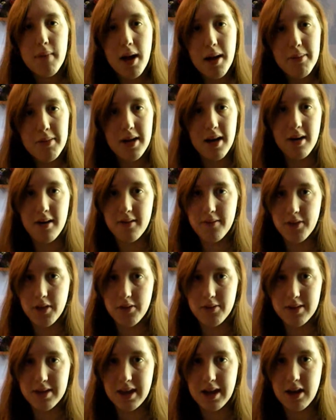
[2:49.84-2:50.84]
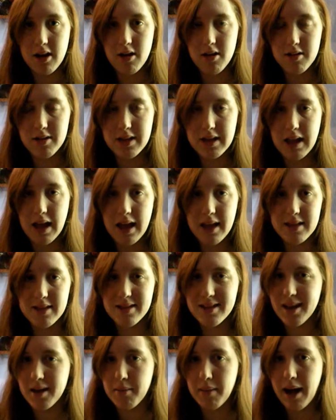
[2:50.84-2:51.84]
probably all of those years,
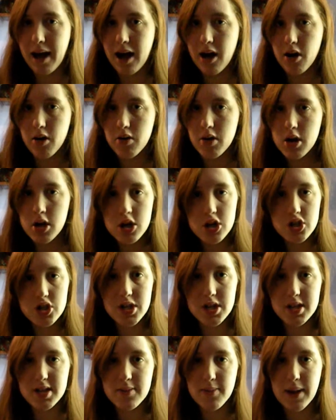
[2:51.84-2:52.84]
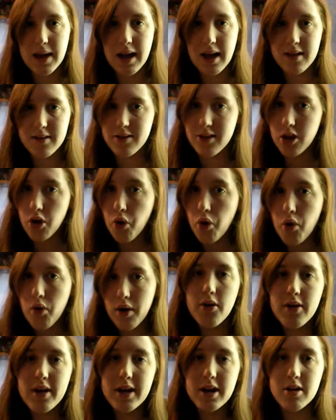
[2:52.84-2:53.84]
and somehow just because the
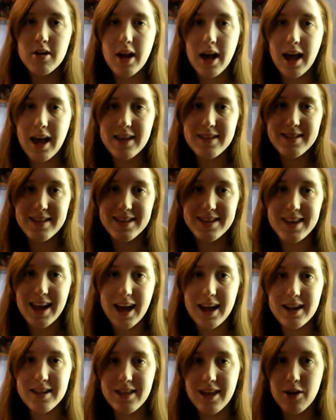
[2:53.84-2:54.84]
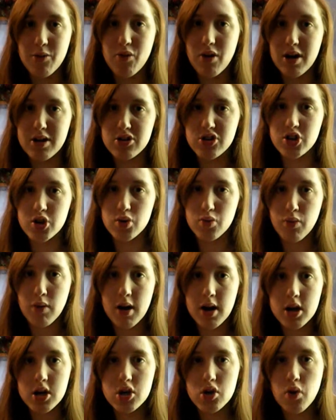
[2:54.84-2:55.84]
whole internet has decided they want to
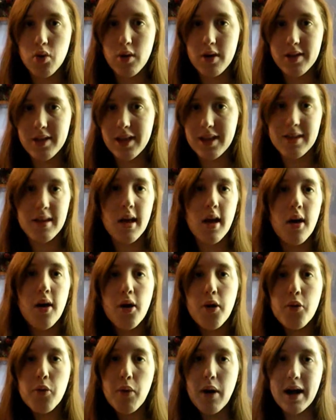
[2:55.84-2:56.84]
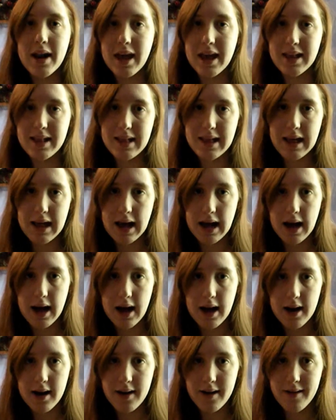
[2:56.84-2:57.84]
work toward this one
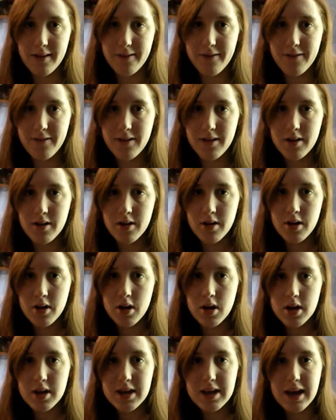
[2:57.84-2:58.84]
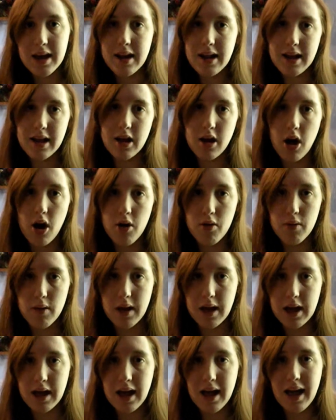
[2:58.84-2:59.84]
idea of getting
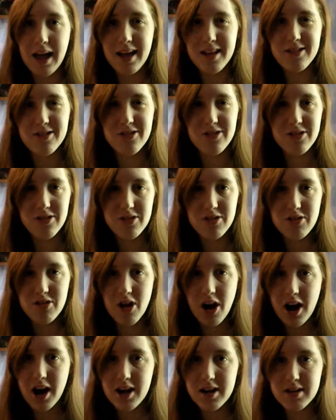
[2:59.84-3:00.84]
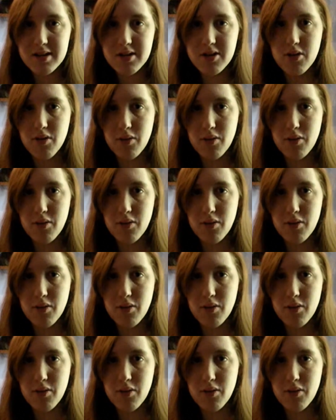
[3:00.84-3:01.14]
Kony, it's not